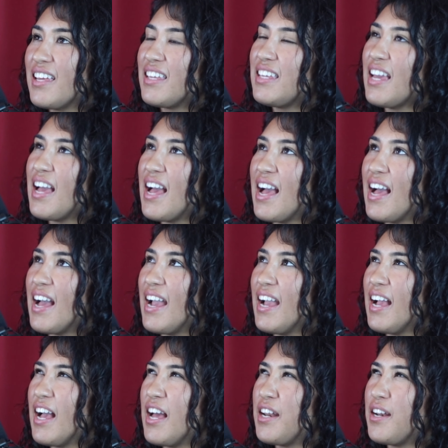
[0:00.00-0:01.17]
Yeah, I
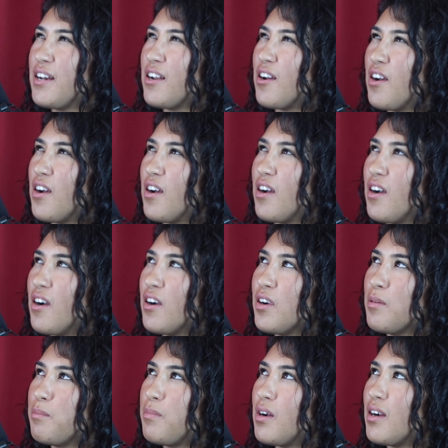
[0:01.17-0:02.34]
had an
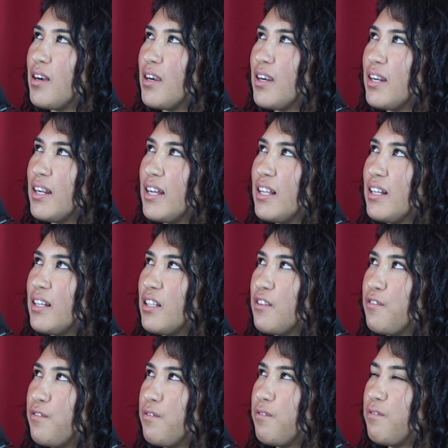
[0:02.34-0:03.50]
arm bar in the
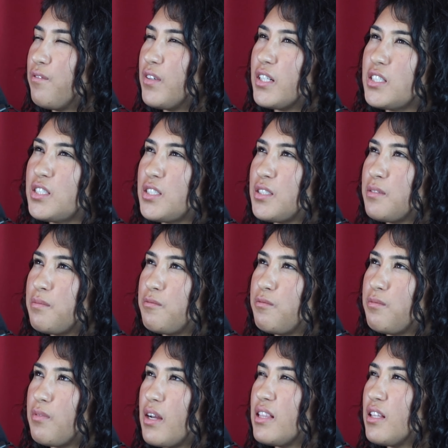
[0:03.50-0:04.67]
first
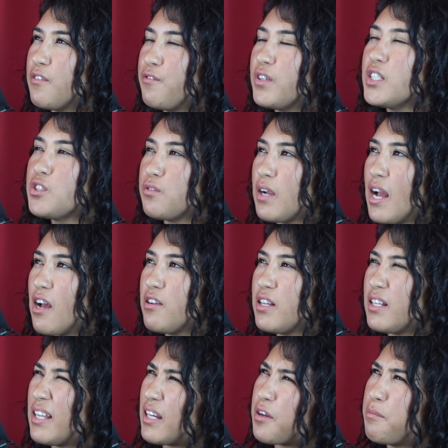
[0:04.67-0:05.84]
round
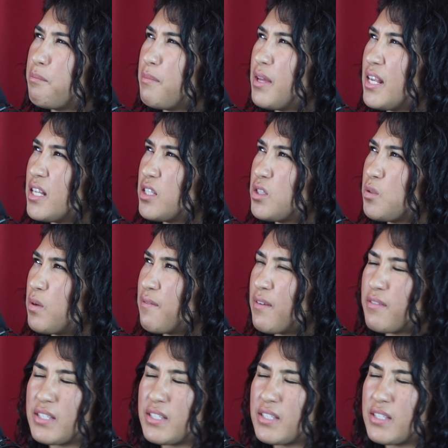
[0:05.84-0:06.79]
in like a minute 25